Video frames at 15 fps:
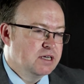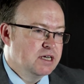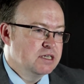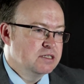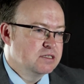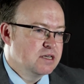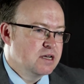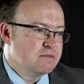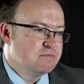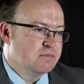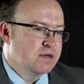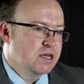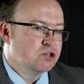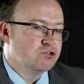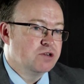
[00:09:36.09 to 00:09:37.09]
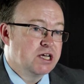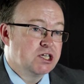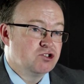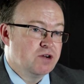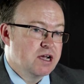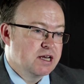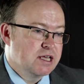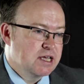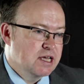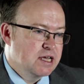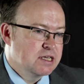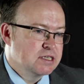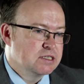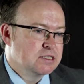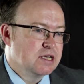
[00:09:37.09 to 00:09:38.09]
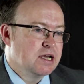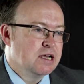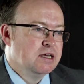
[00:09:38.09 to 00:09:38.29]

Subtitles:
It's intraday trading is